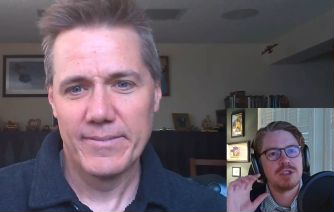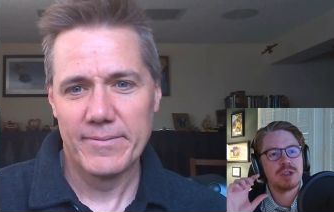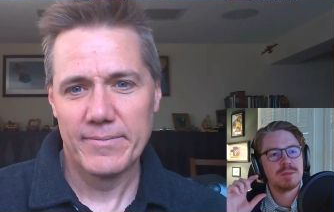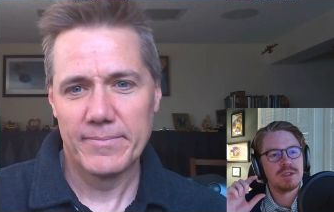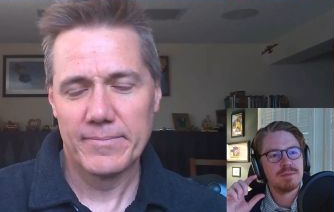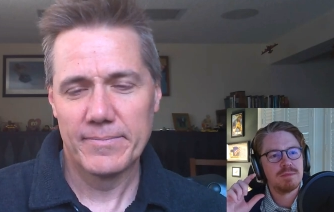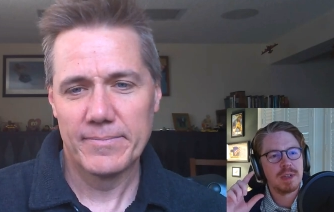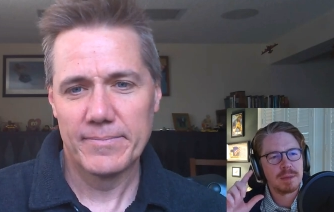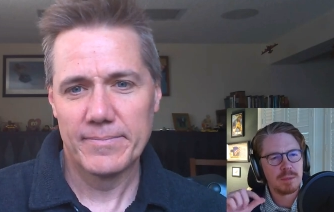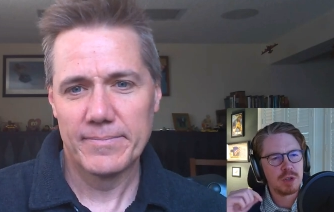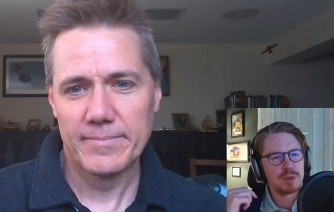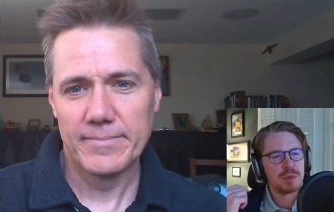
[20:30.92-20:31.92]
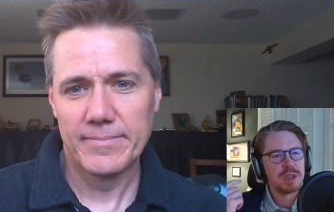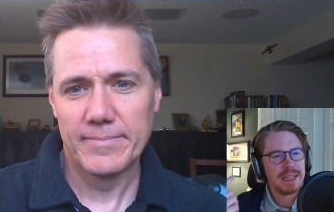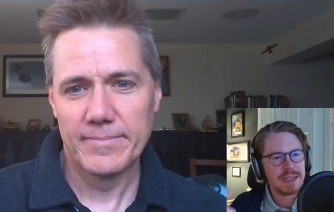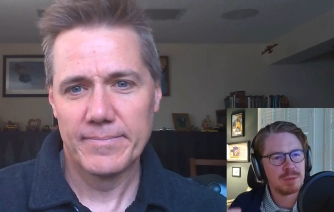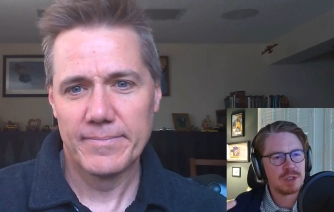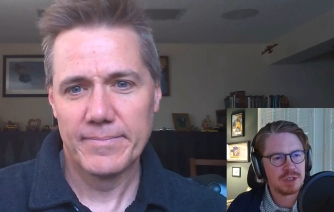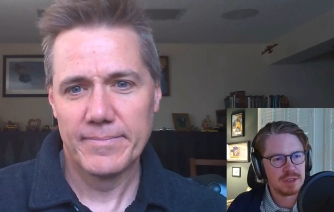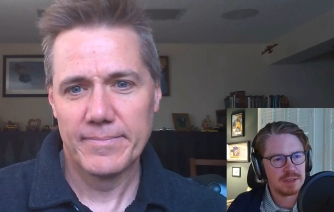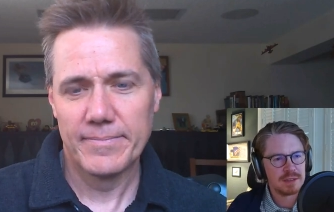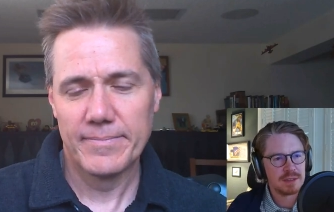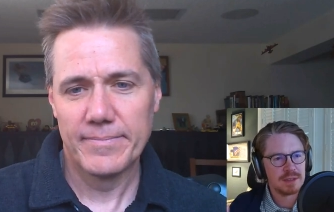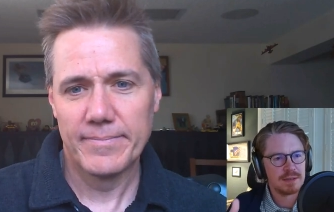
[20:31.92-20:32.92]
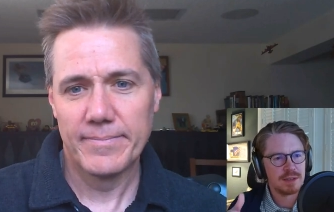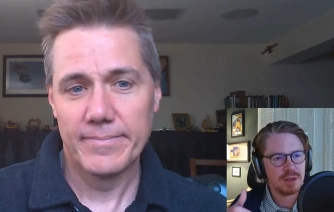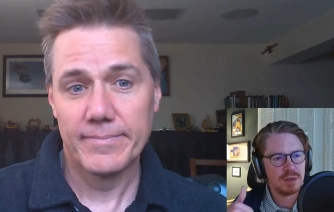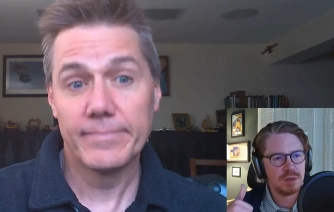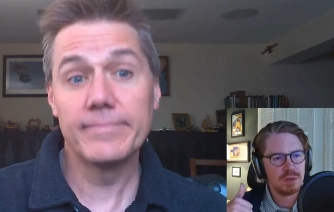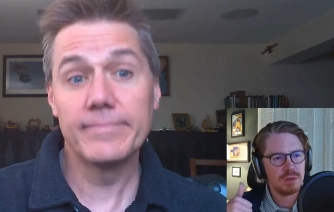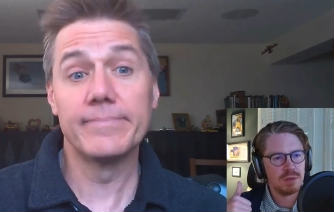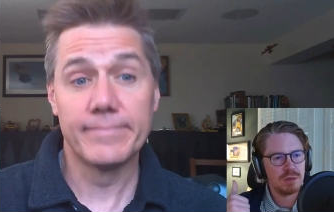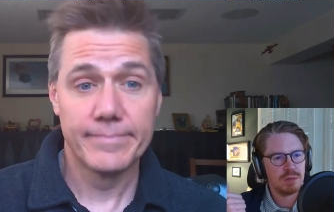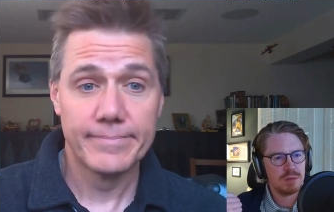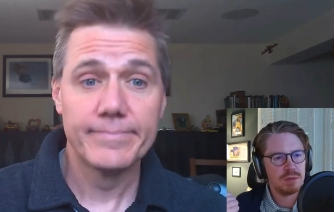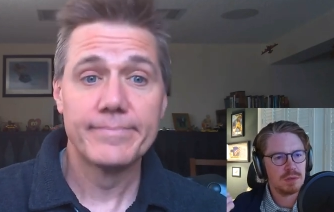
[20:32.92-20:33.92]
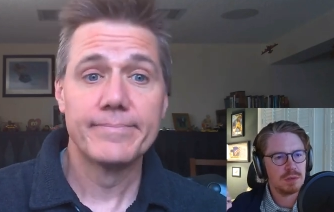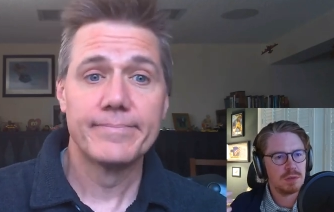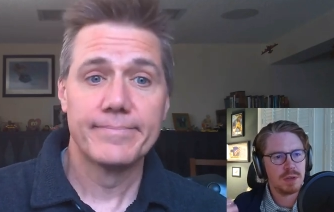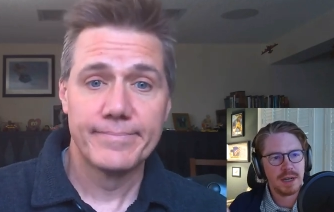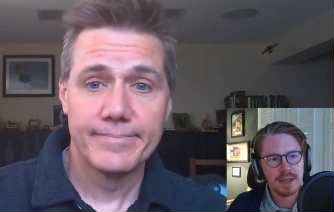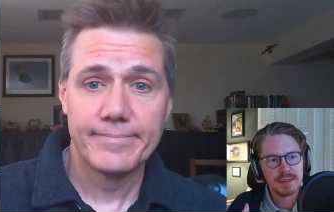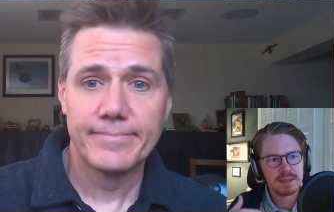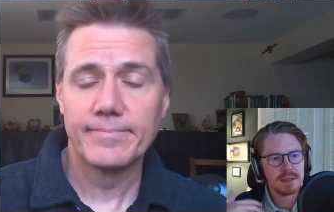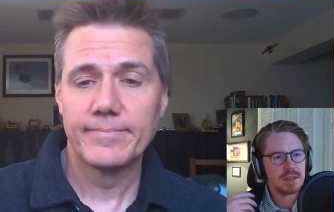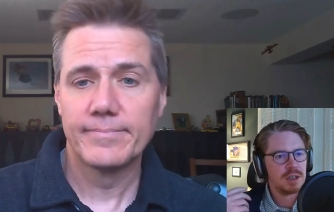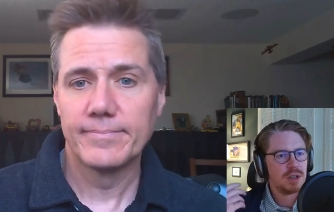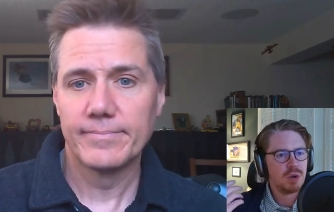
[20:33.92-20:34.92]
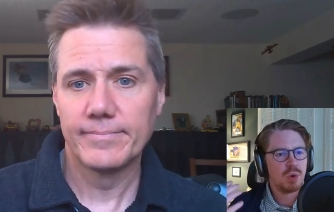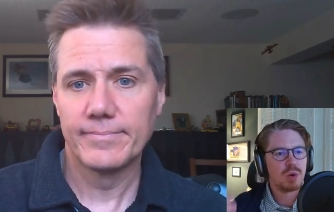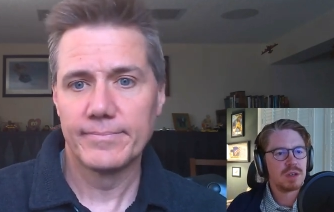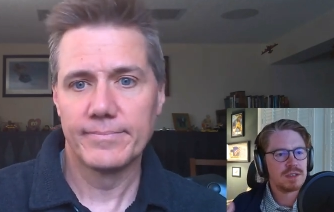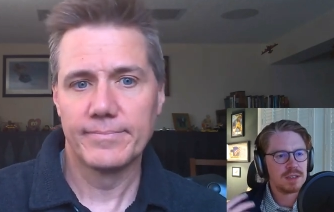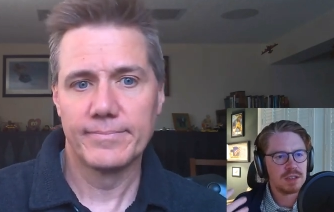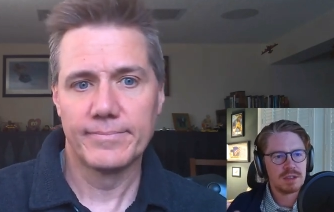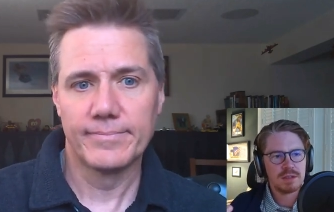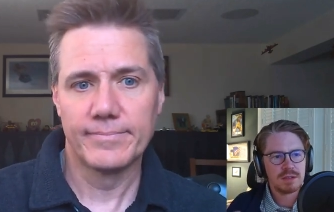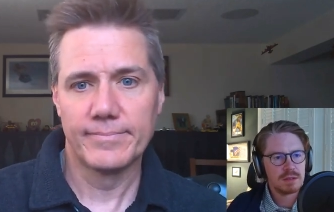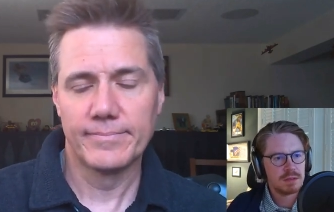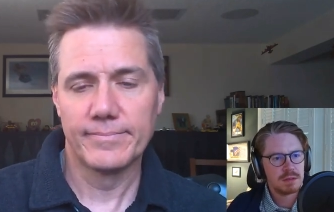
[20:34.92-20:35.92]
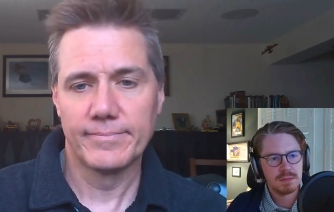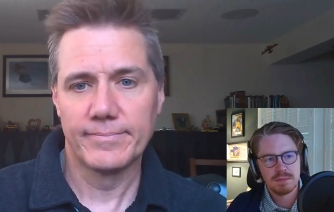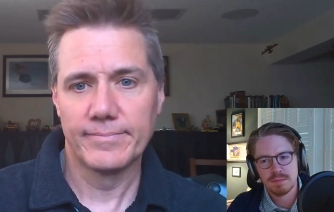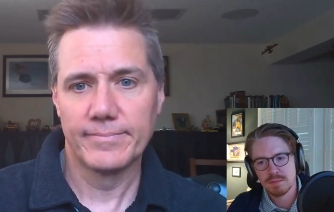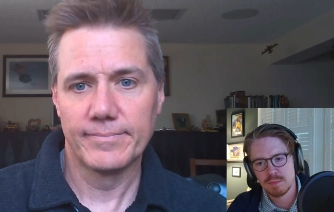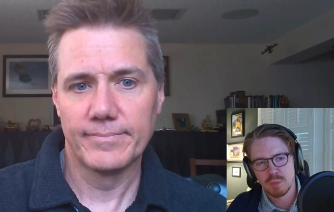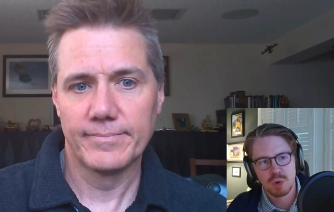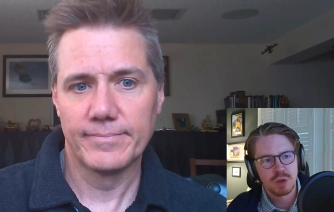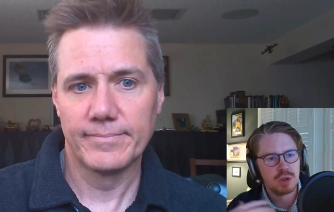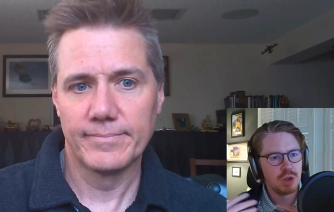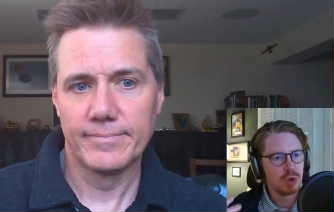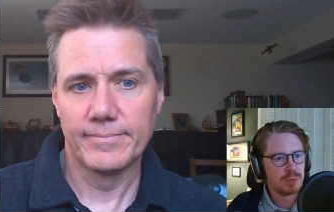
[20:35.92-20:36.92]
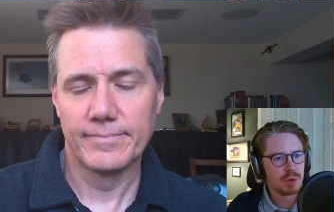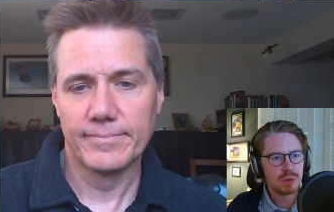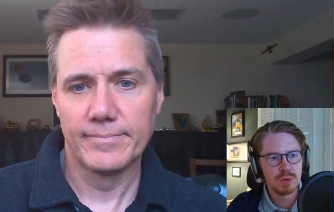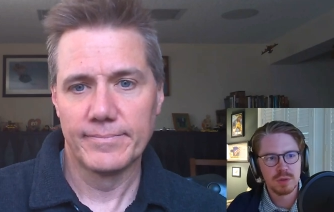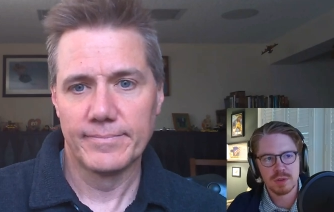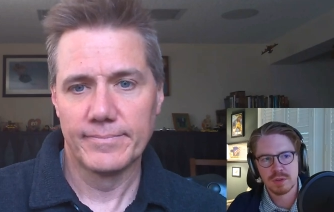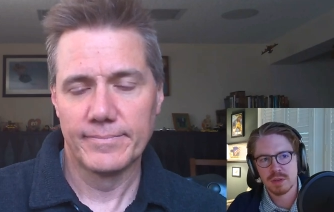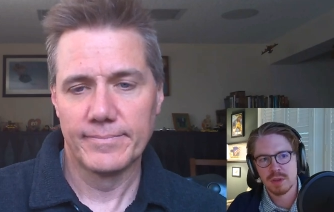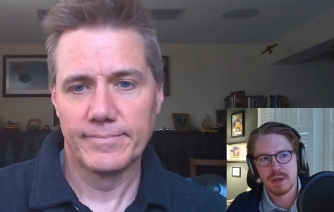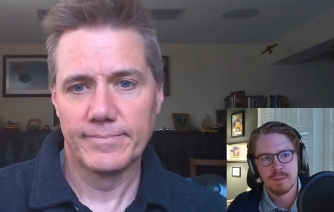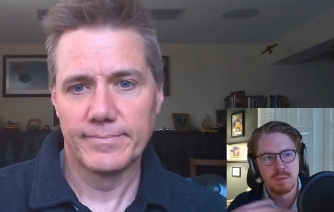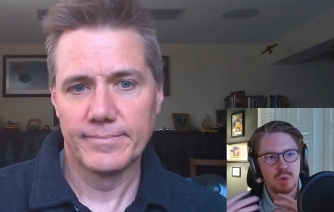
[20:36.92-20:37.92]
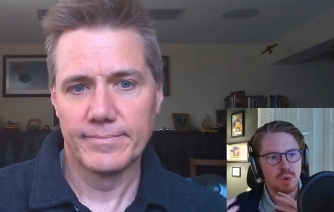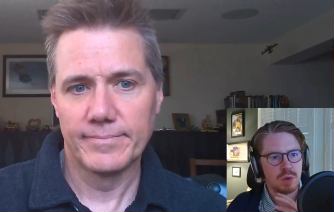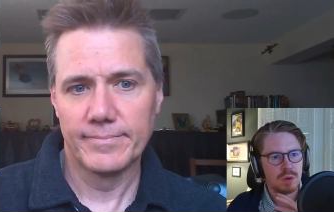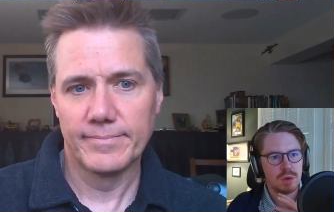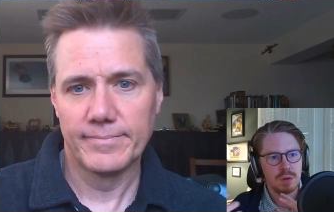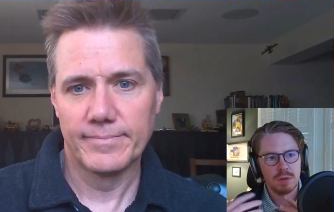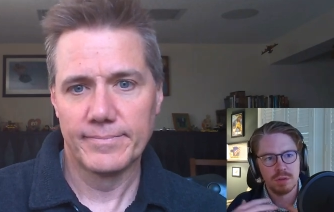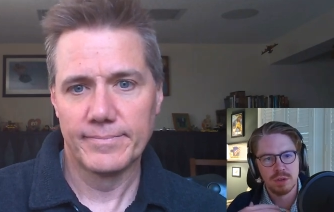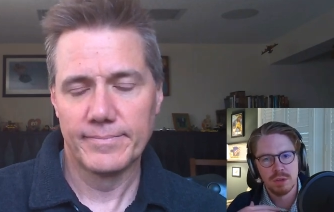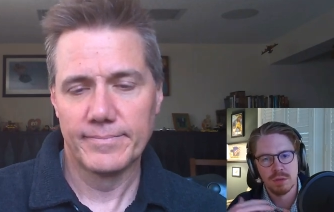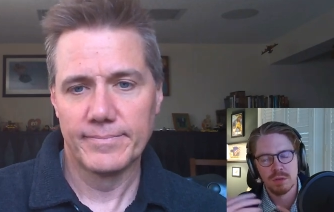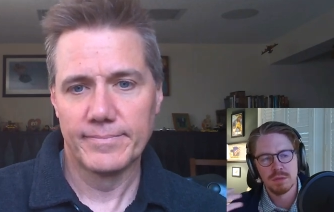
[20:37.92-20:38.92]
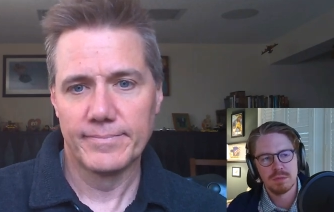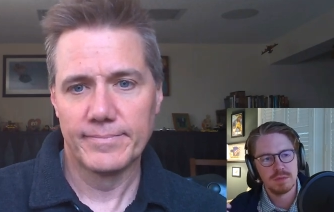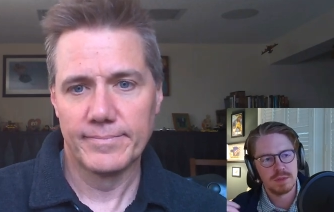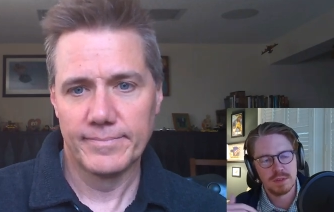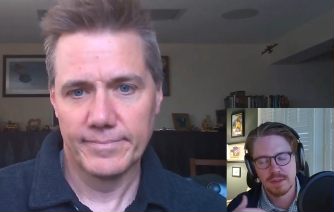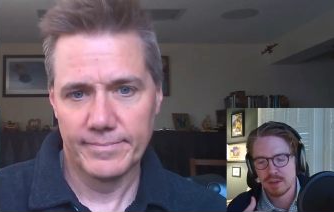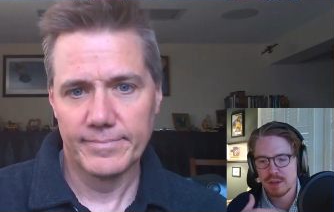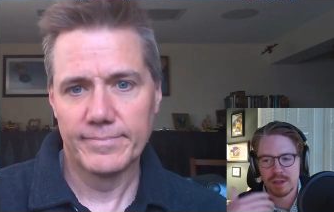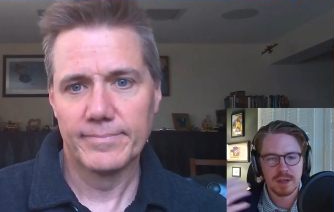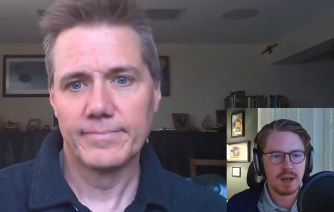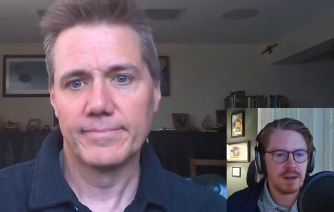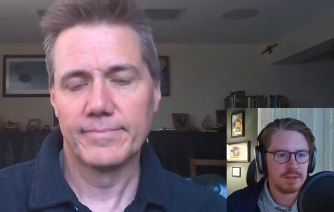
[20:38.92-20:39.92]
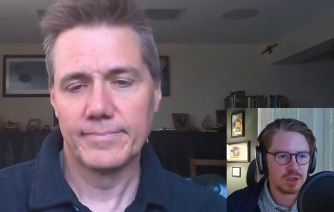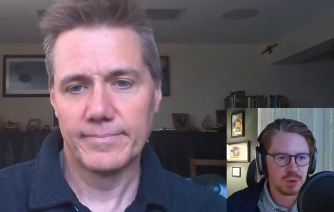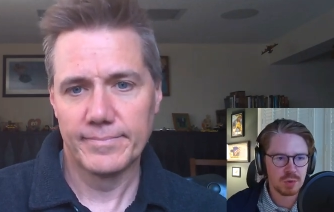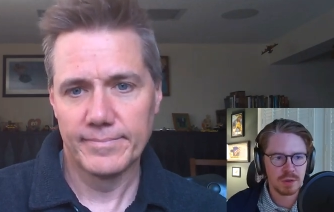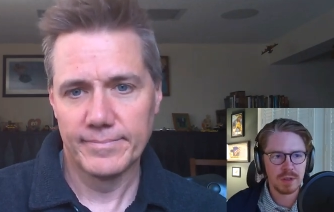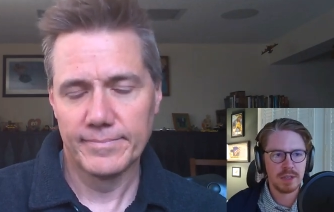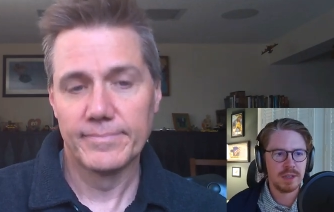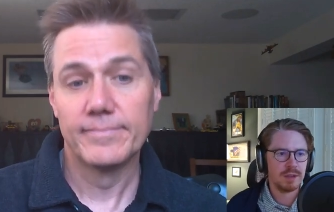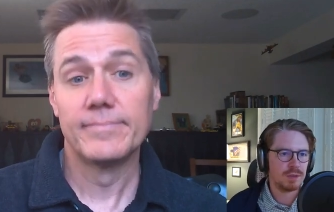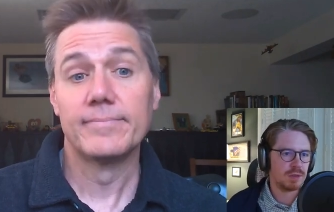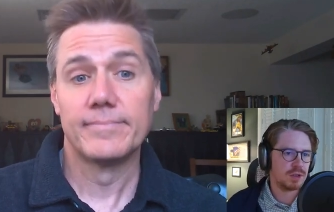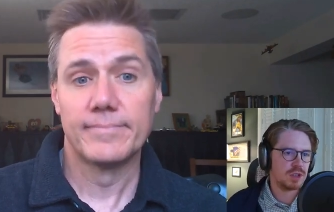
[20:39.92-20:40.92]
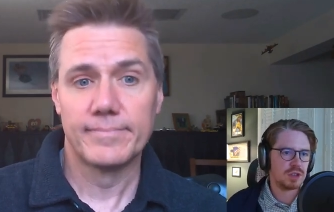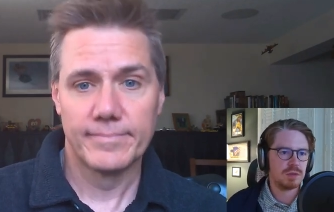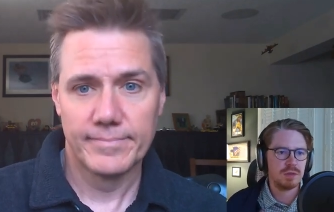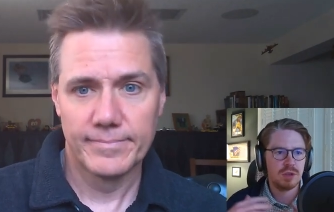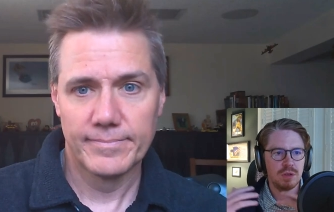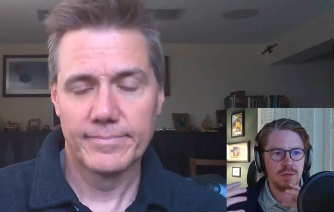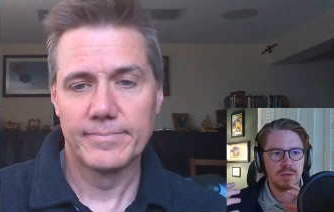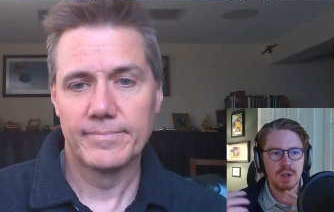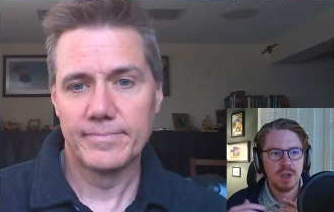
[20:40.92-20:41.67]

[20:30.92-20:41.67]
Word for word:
Speaker 1: terms of like multiple languages. And so mm. you know, as organizations are more global, there's a lot more you know you call it offshoring or just you know